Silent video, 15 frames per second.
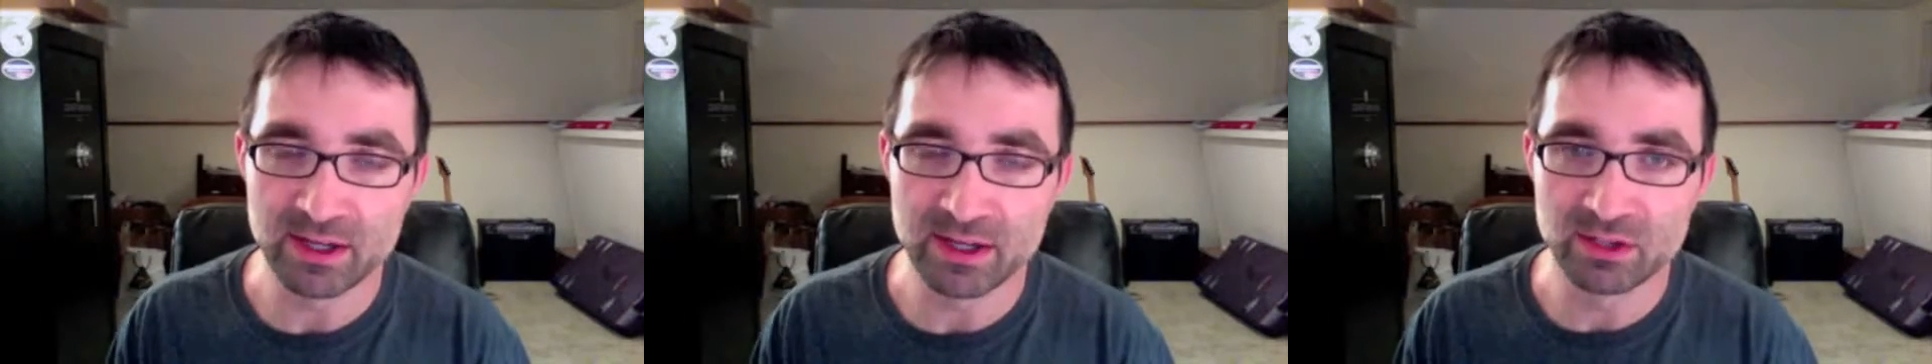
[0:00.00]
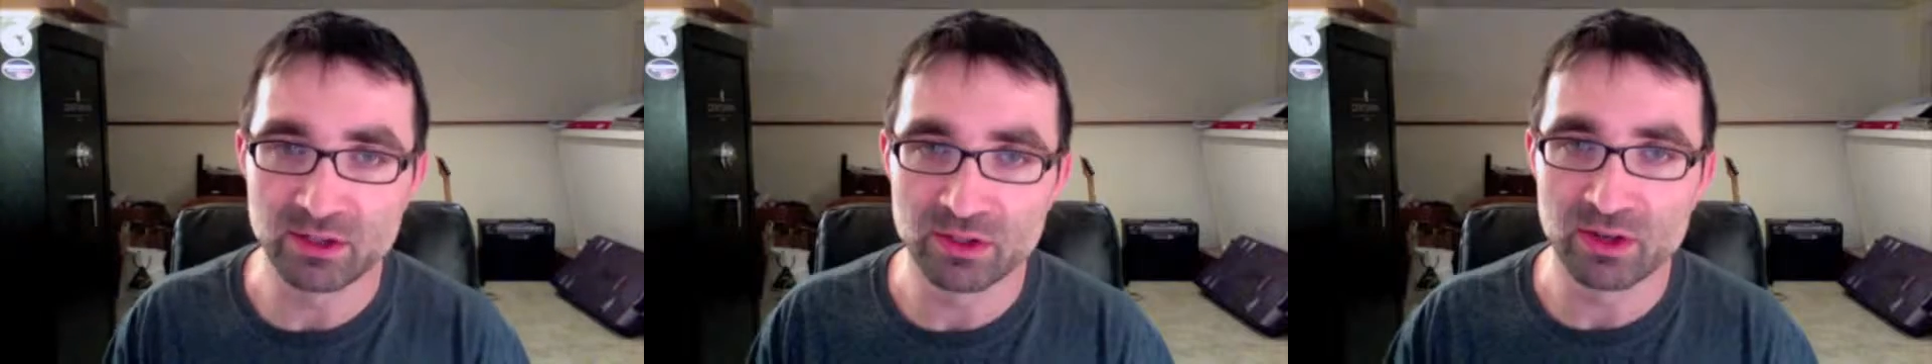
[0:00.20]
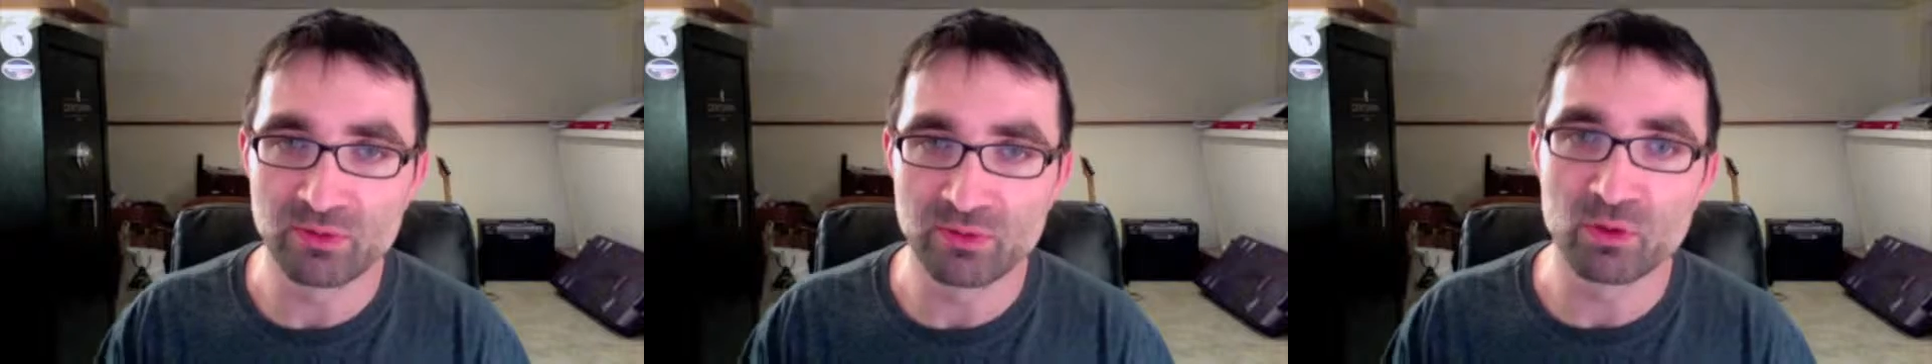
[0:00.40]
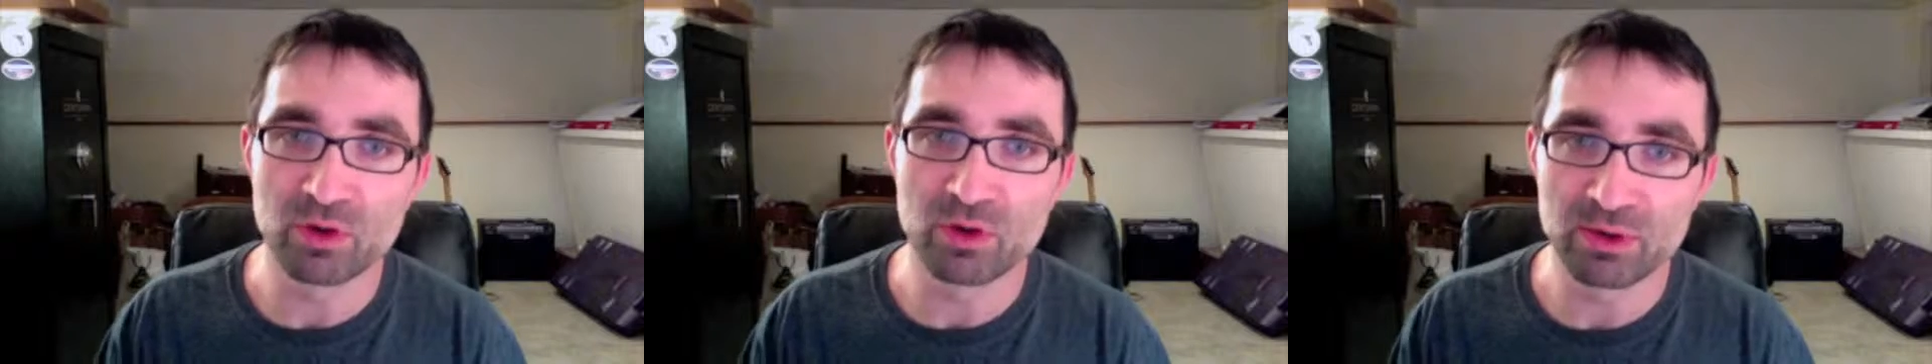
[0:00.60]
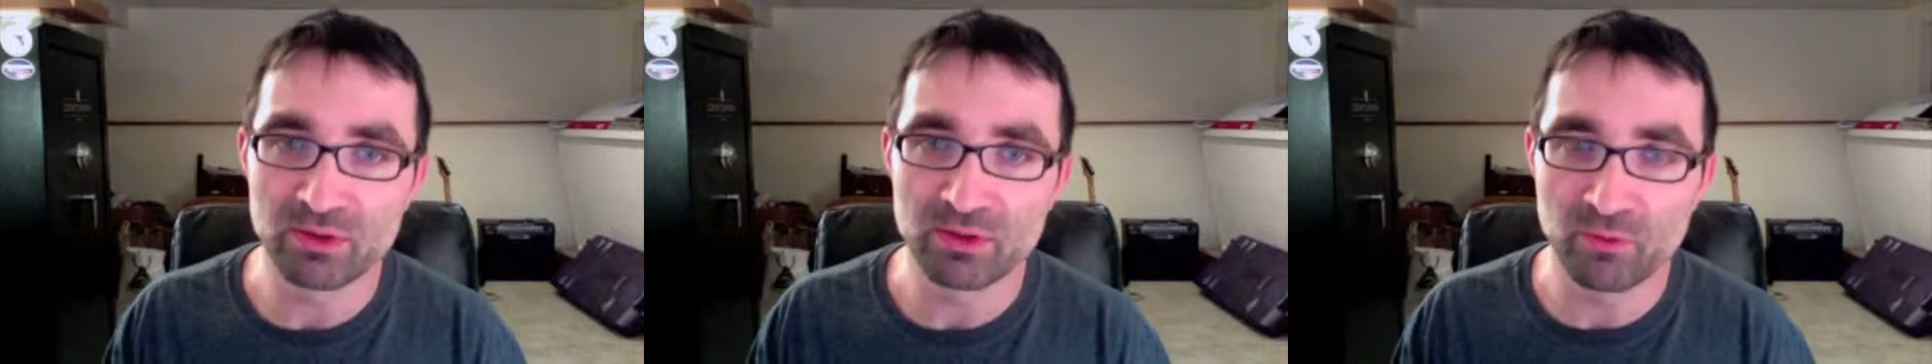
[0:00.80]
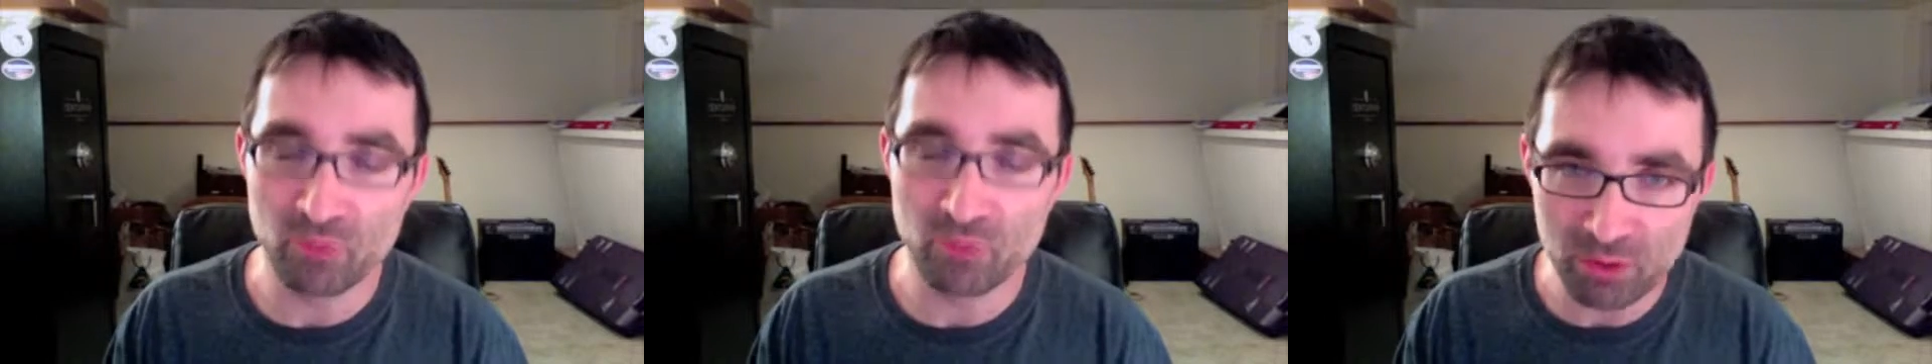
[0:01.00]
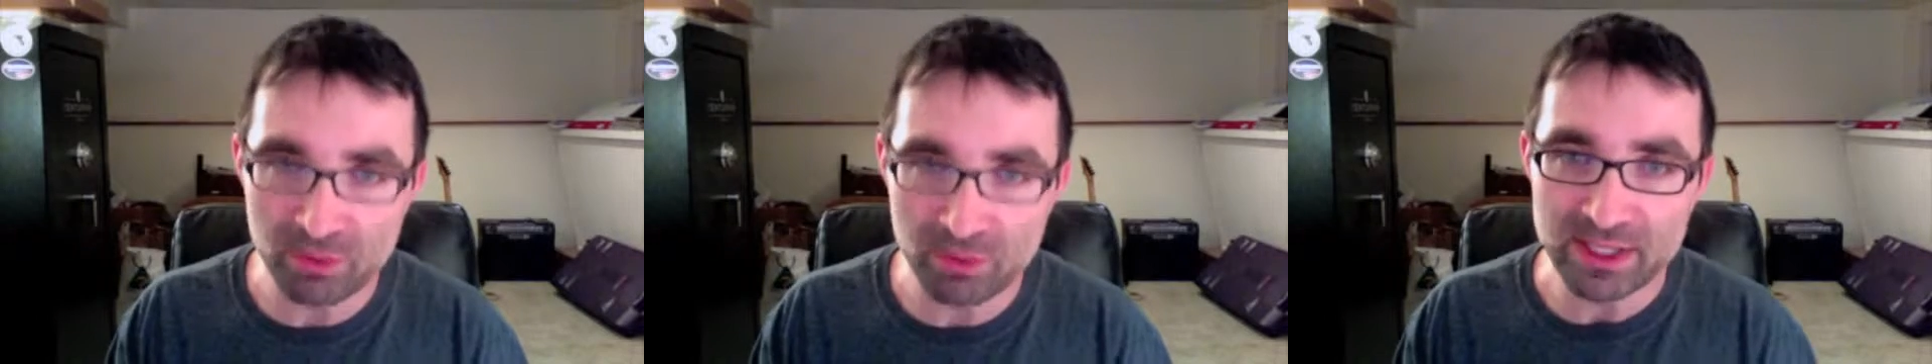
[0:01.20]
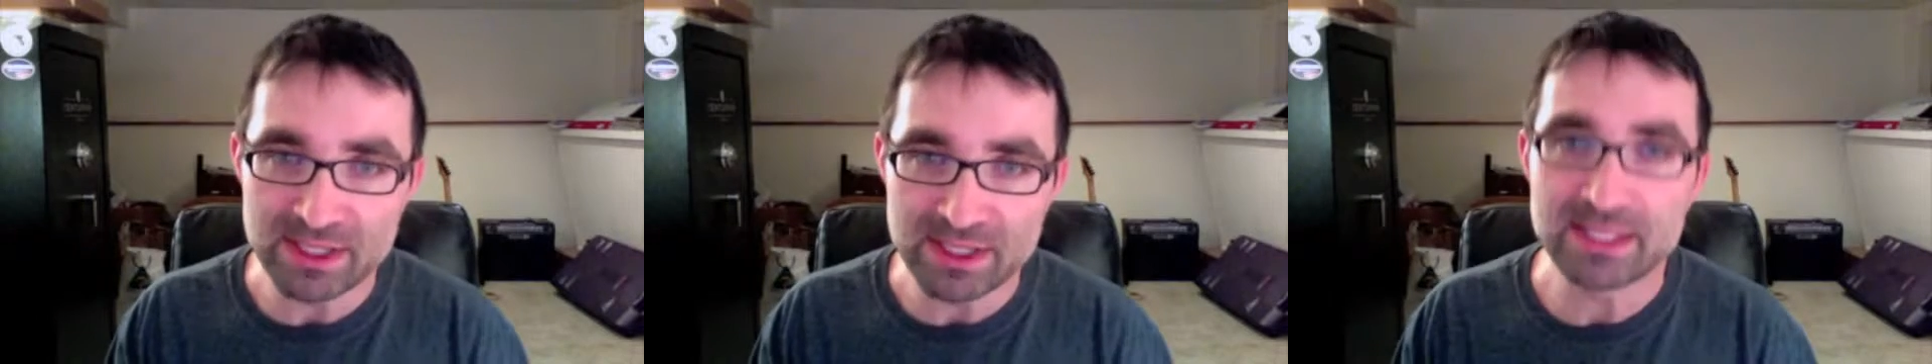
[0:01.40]
then I do another
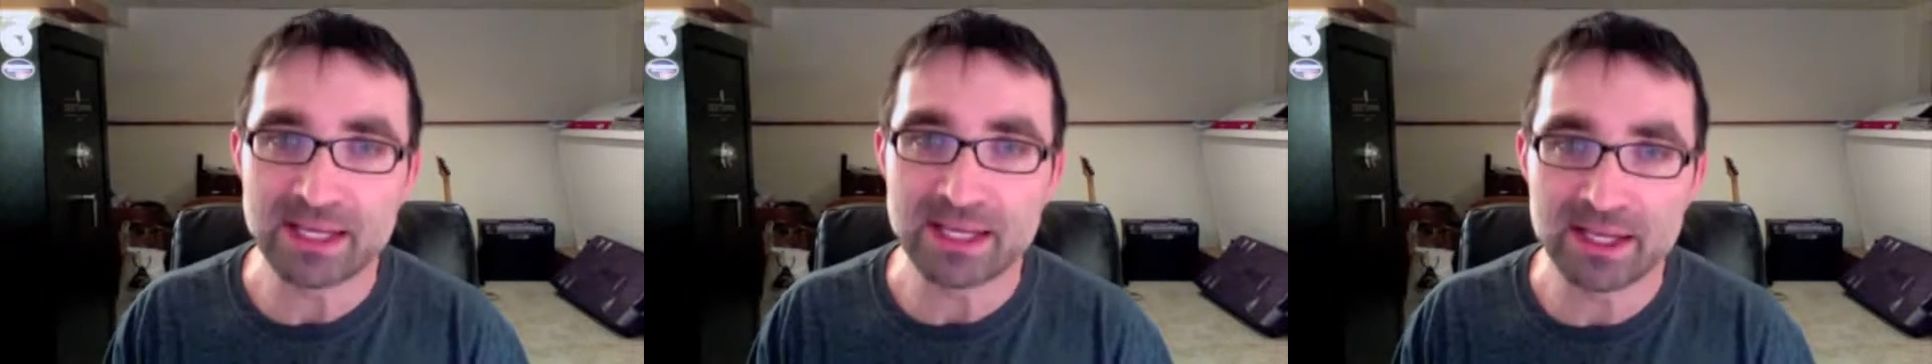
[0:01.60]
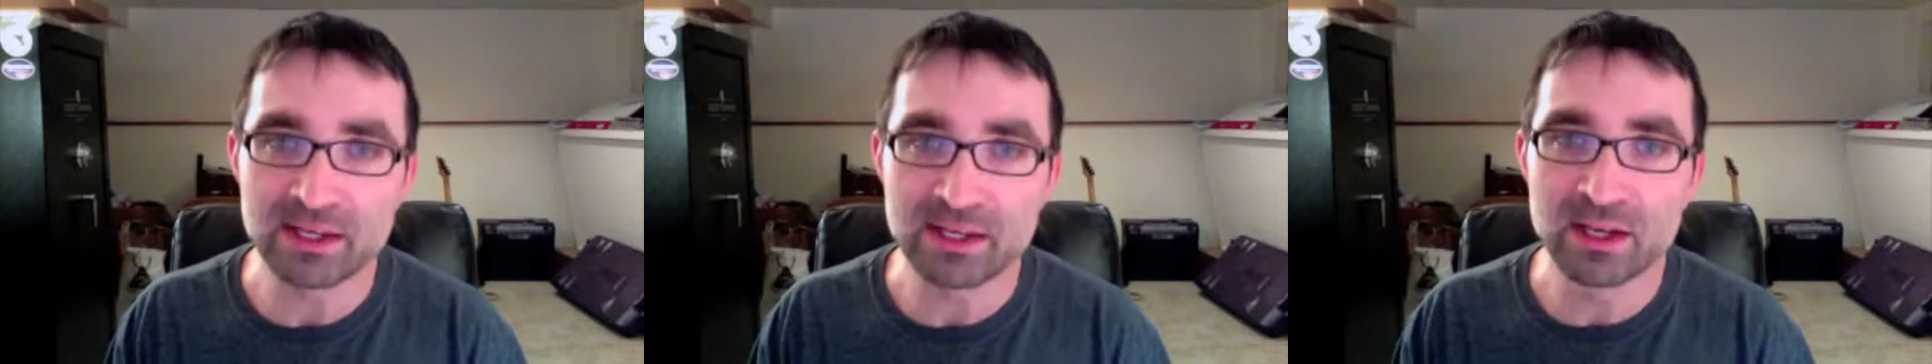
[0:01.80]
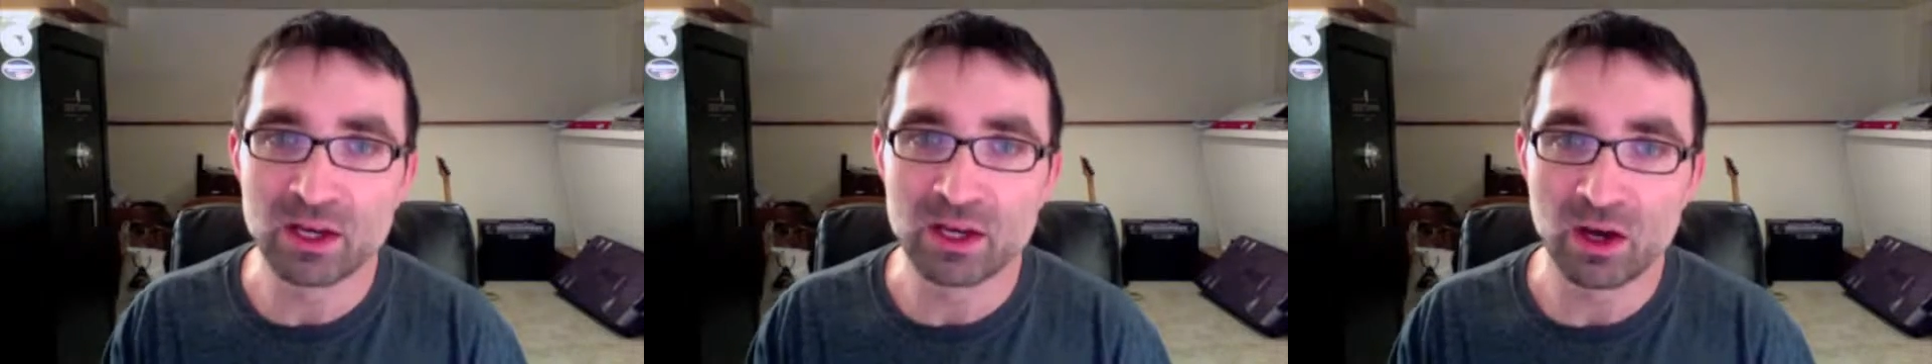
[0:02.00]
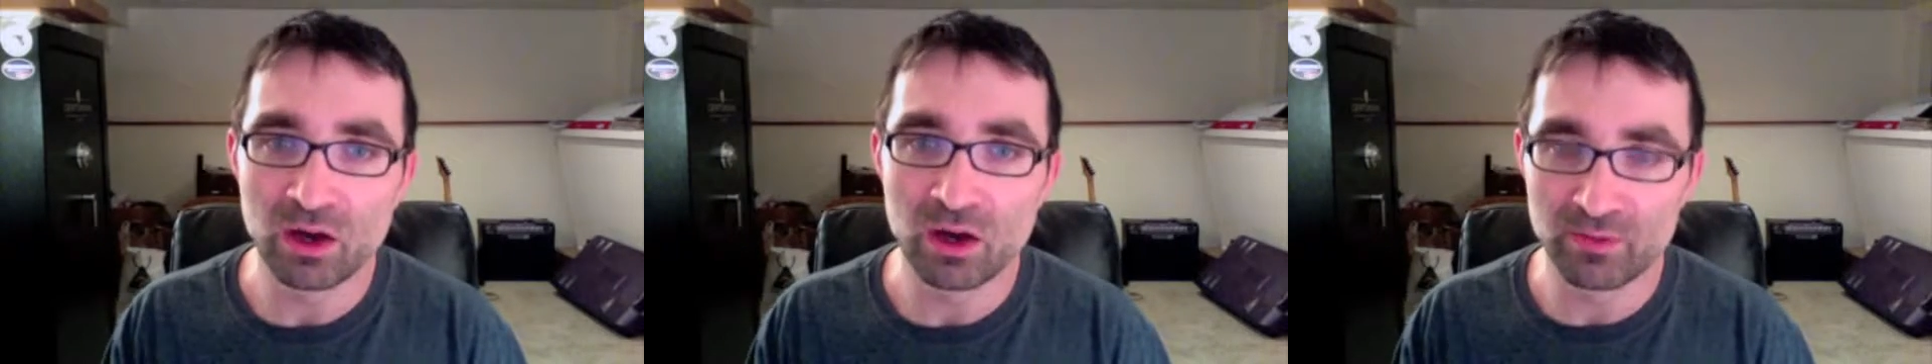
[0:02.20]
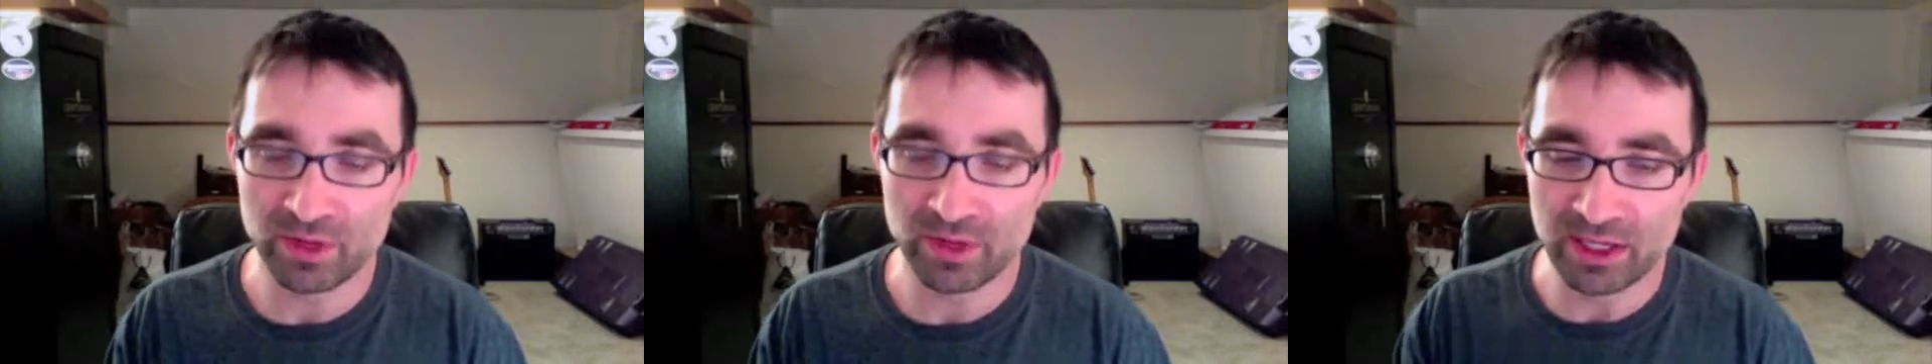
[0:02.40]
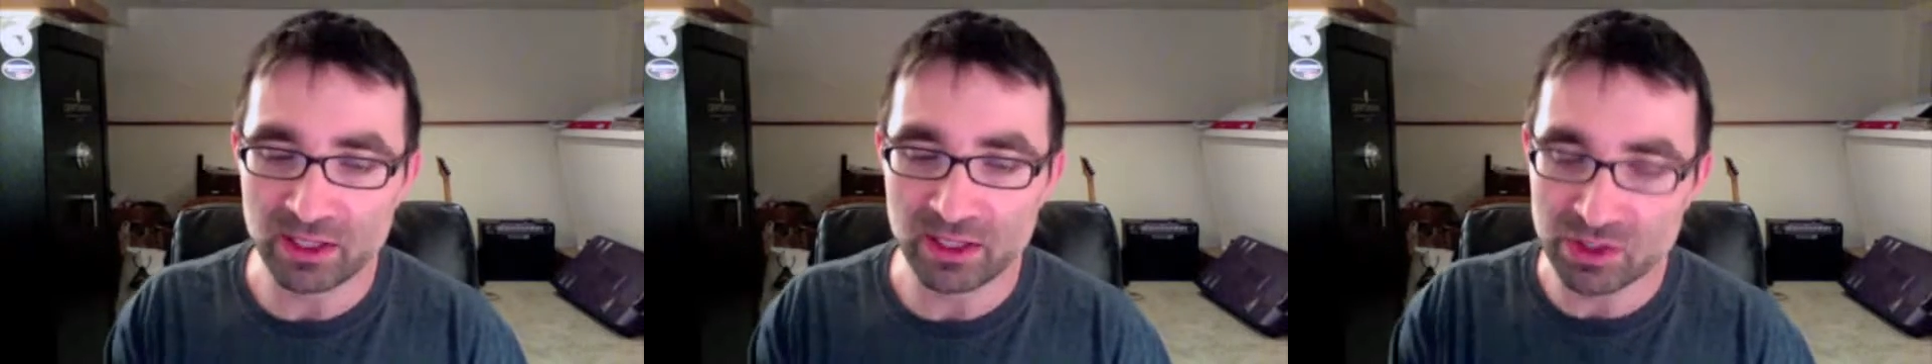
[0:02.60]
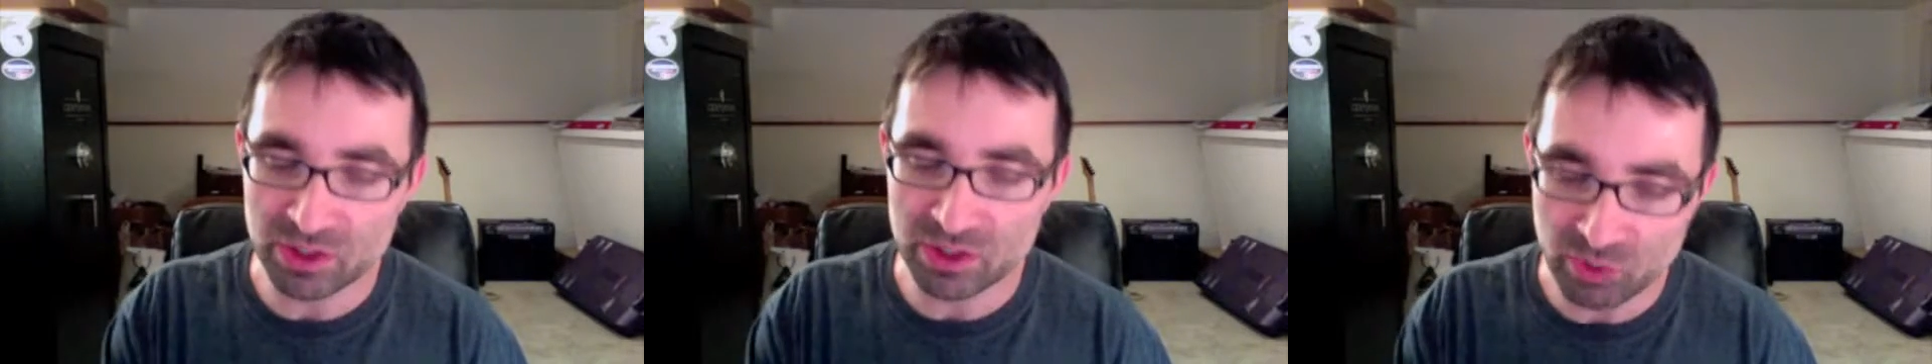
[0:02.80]
4-minute set of, again,